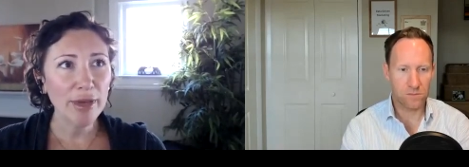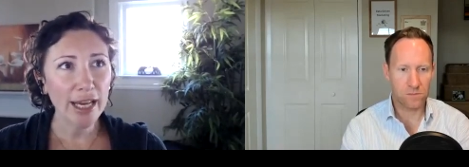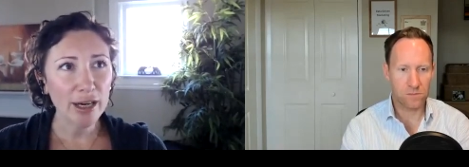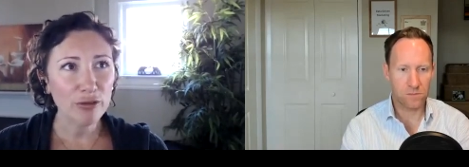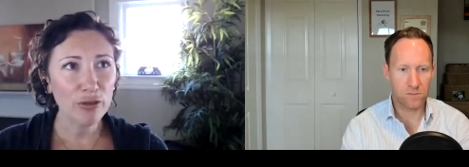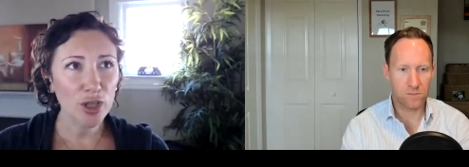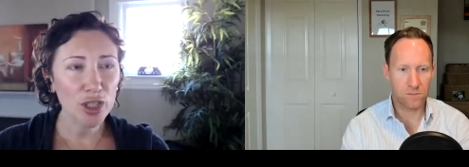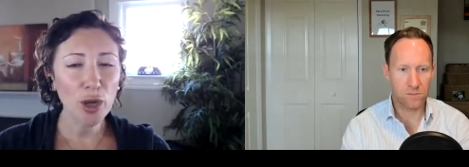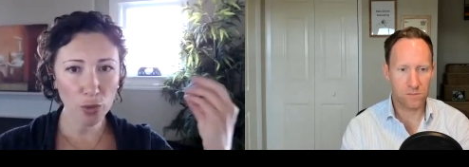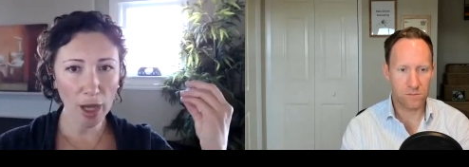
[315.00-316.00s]
Speaker 1: careful,
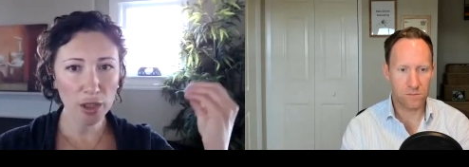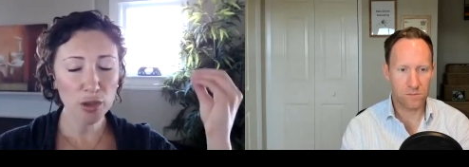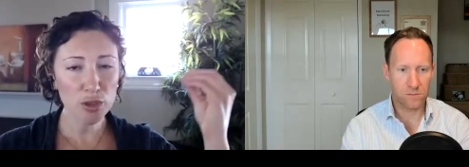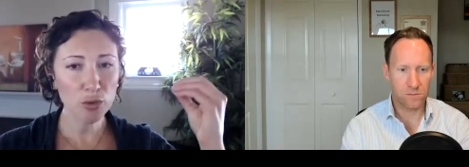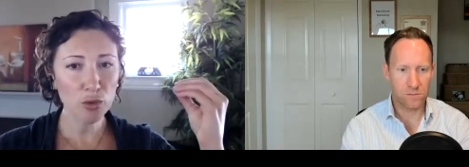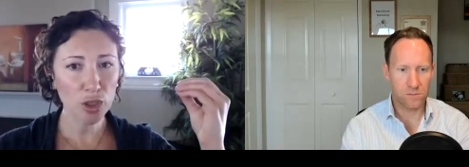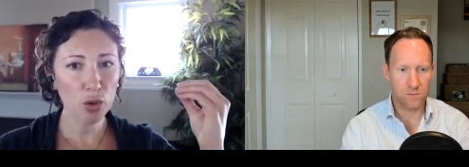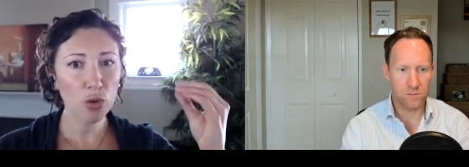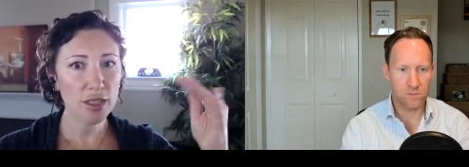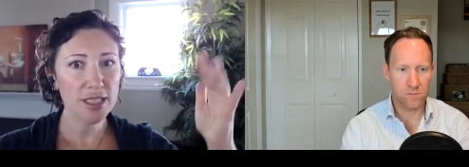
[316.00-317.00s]
you know, I'll use the word
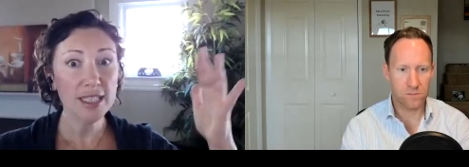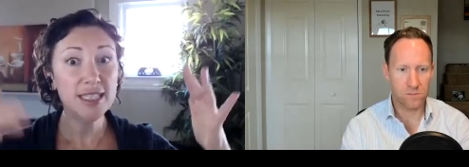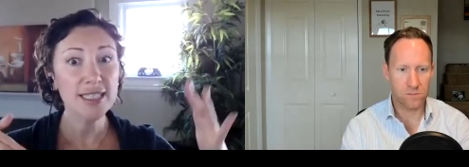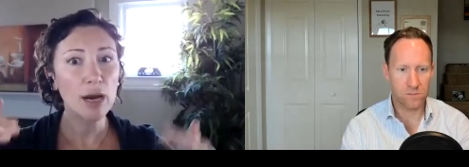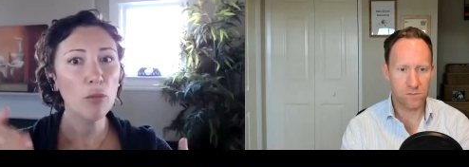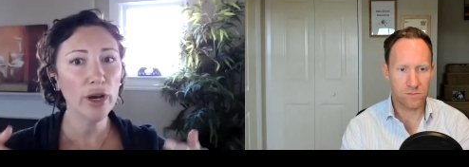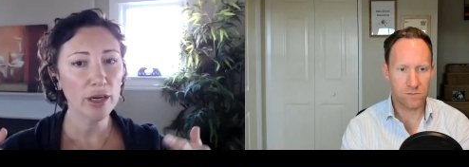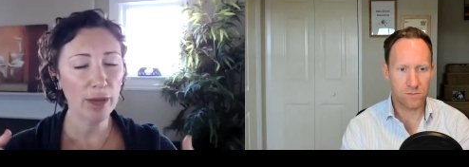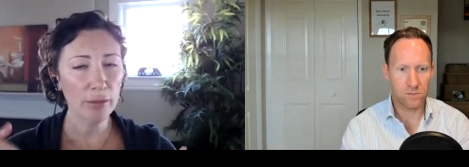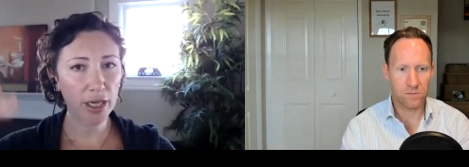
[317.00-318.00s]
course somewhere
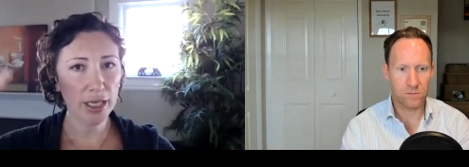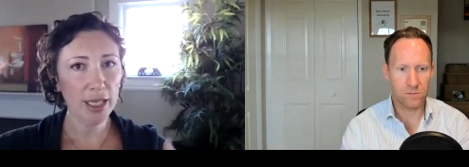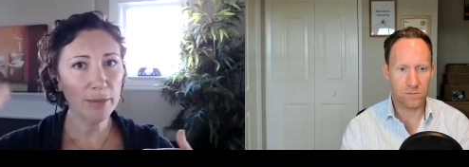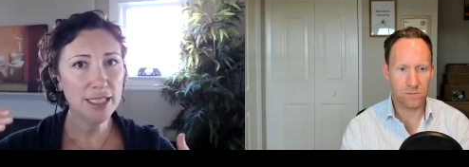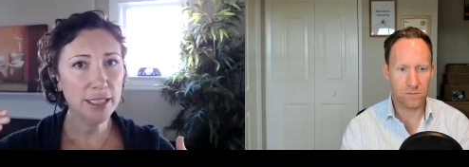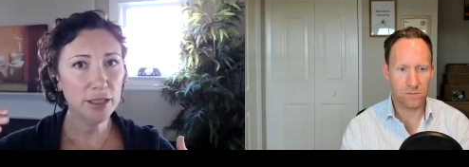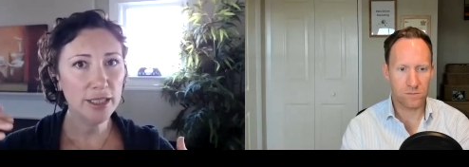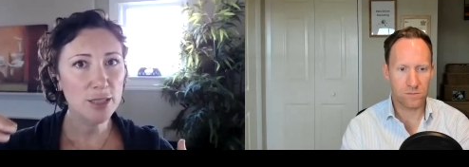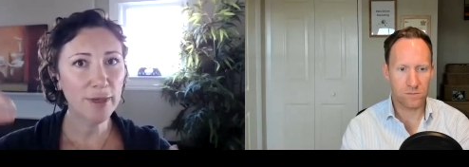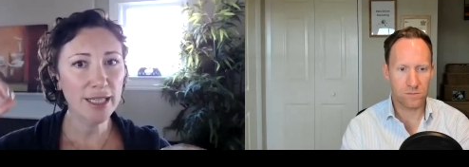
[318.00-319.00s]
in my marketing
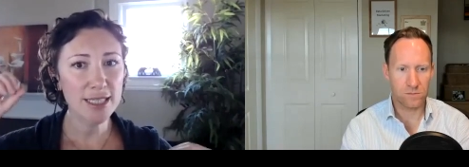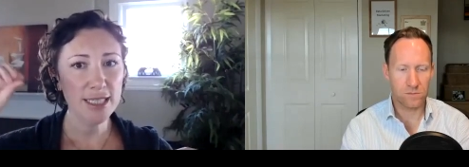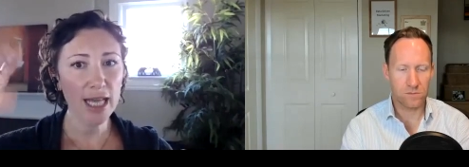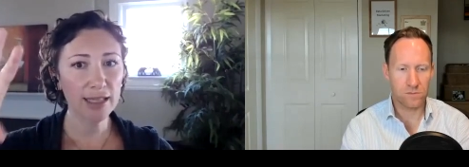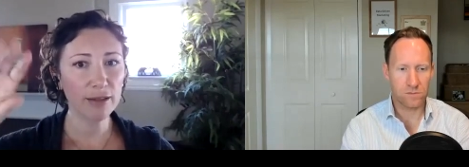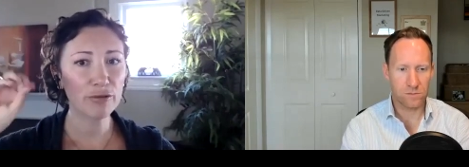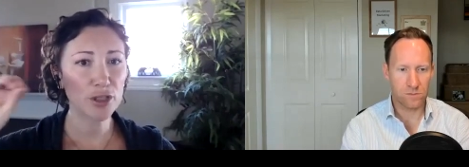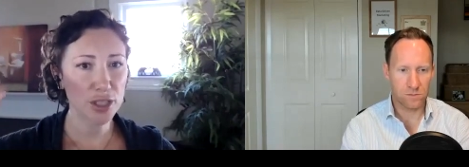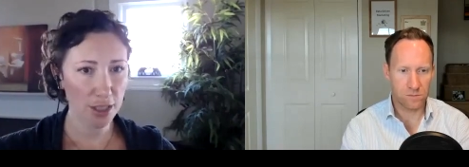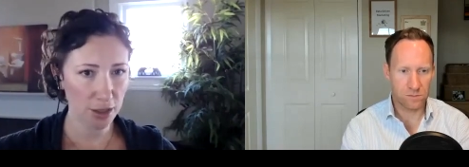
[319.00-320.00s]
materials, but it's not the
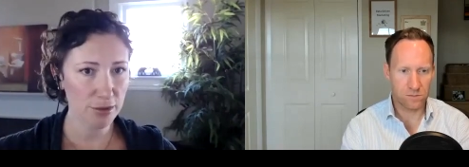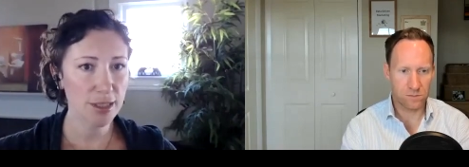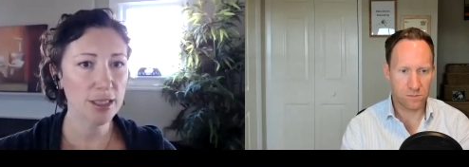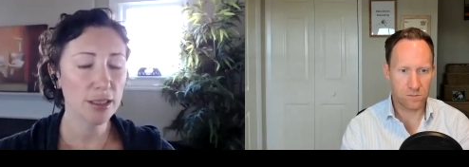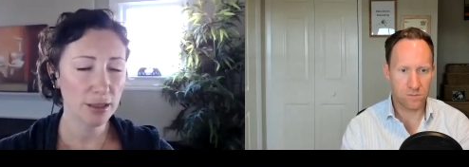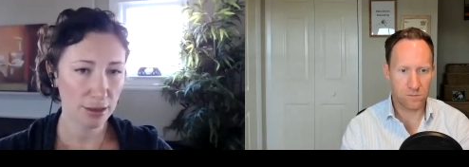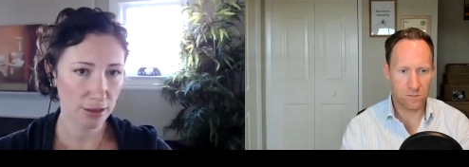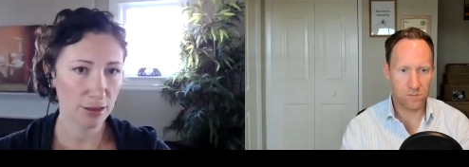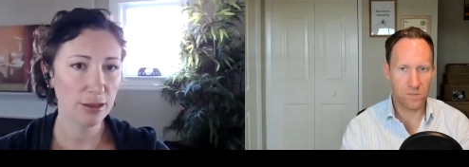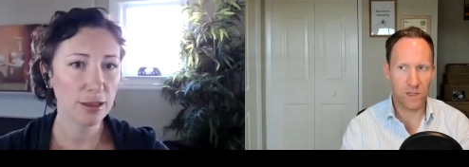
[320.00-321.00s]
first thing you see.
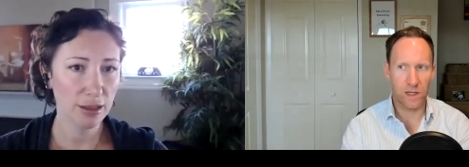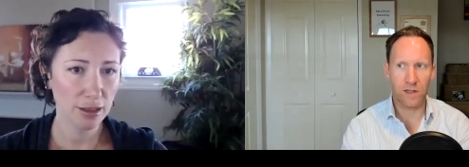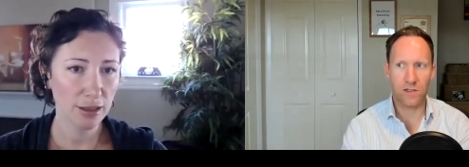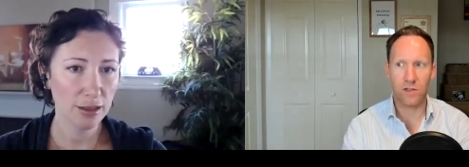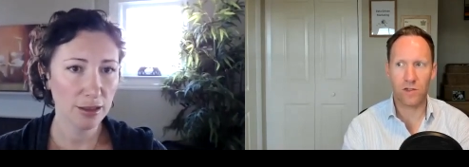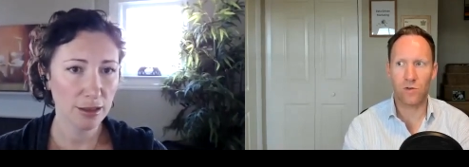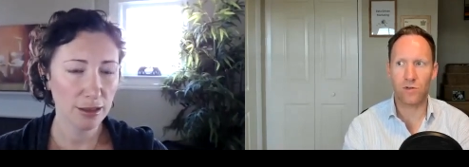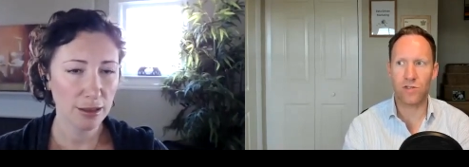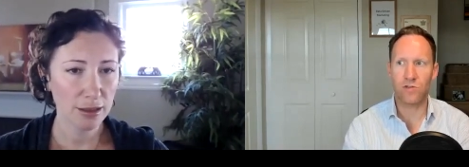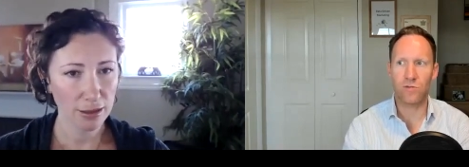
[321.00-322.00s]
Speaker 2: Yeah. So the
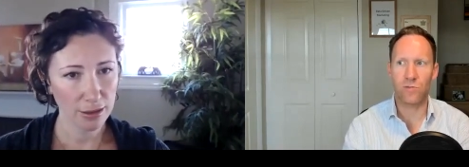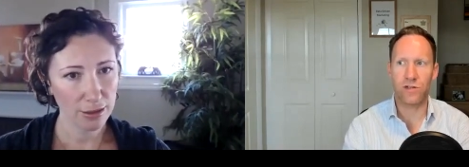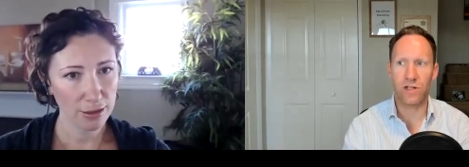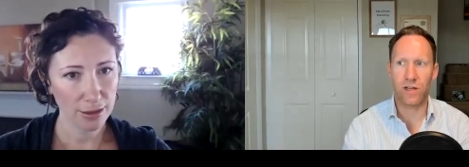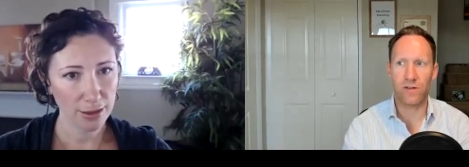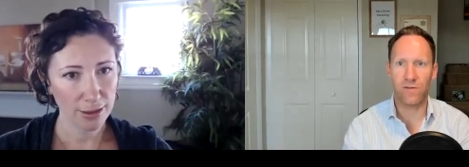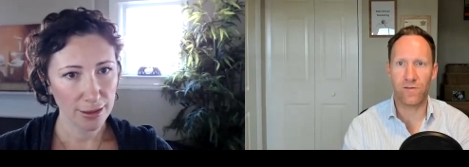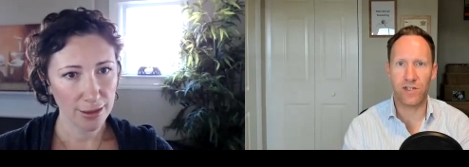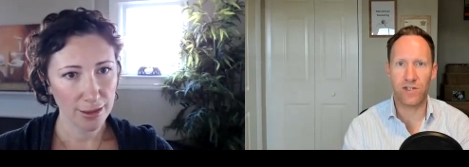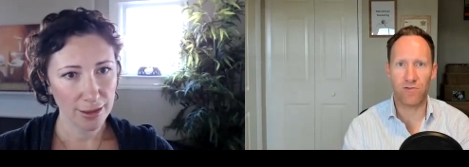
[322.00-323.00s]
course is almost like a
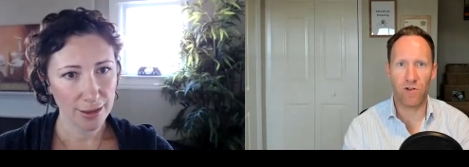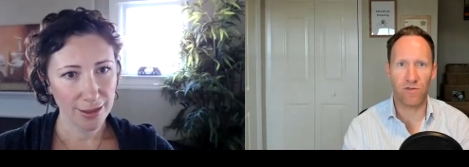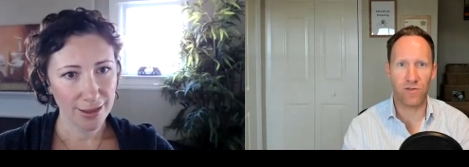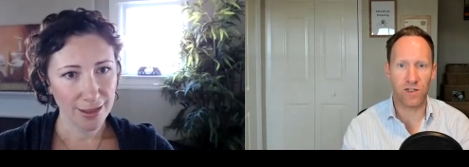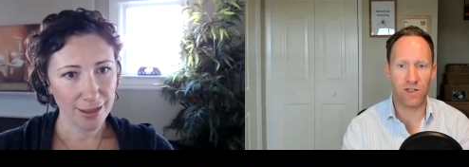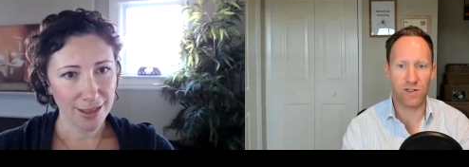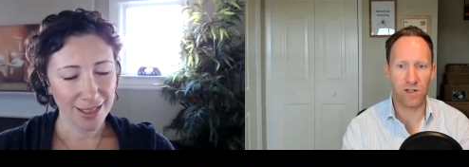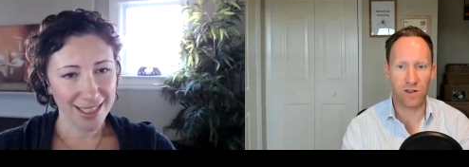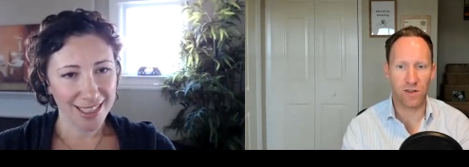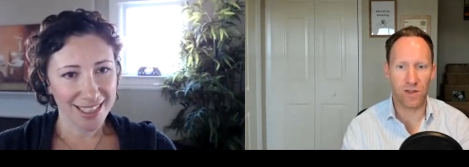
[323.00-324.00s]
feature of the
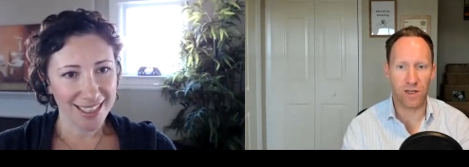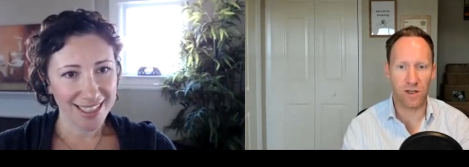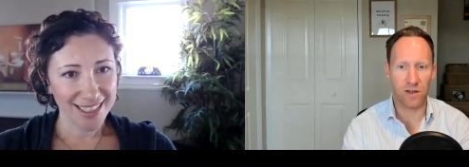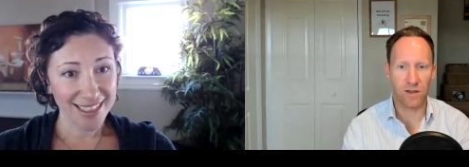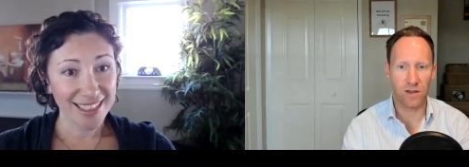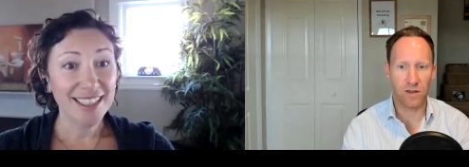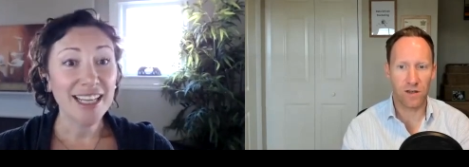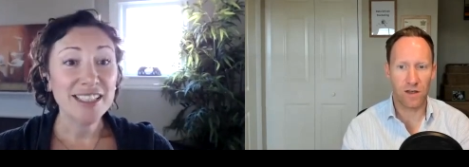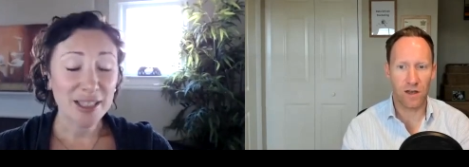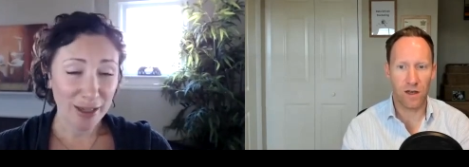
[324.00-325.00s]
entire thing.
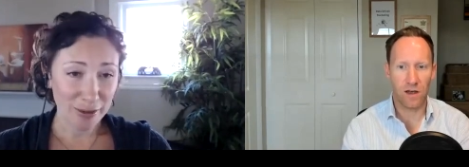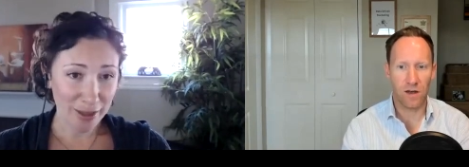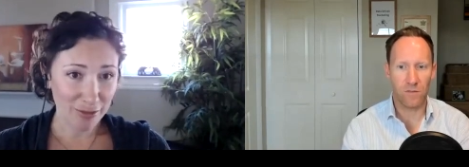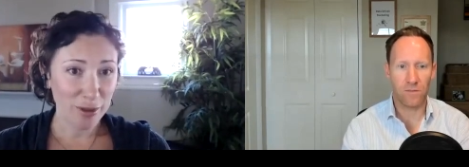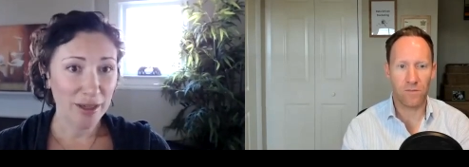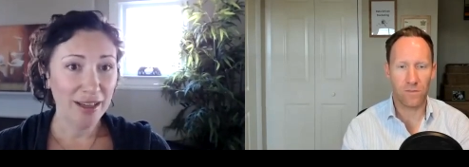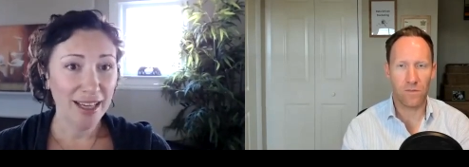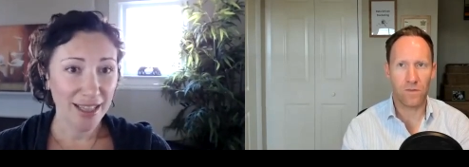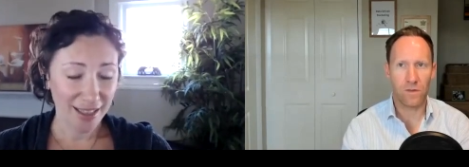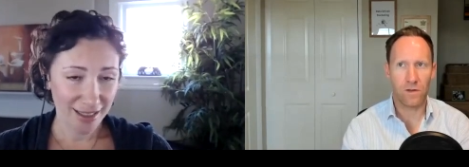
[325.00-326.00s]
Speaker 1: That's a great way um, of putting
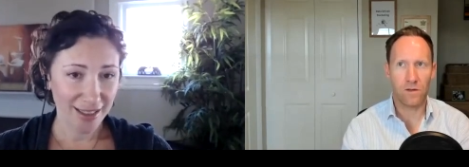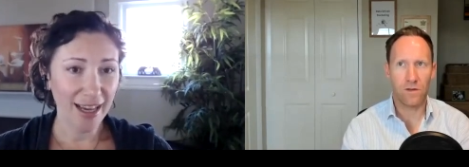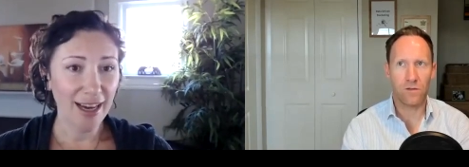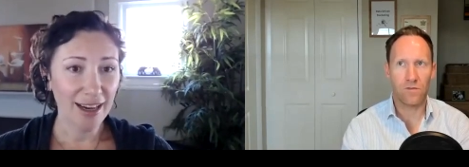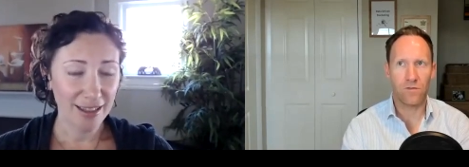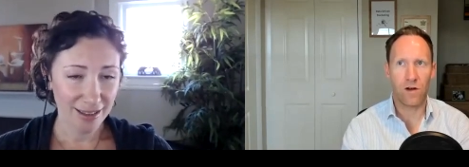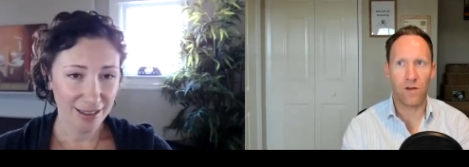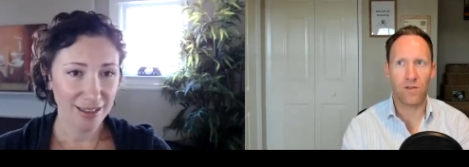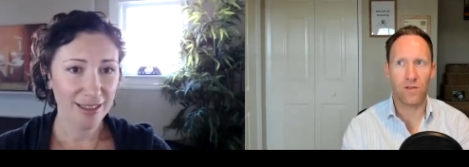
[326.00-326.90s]
it yeah
Speaker 2: rather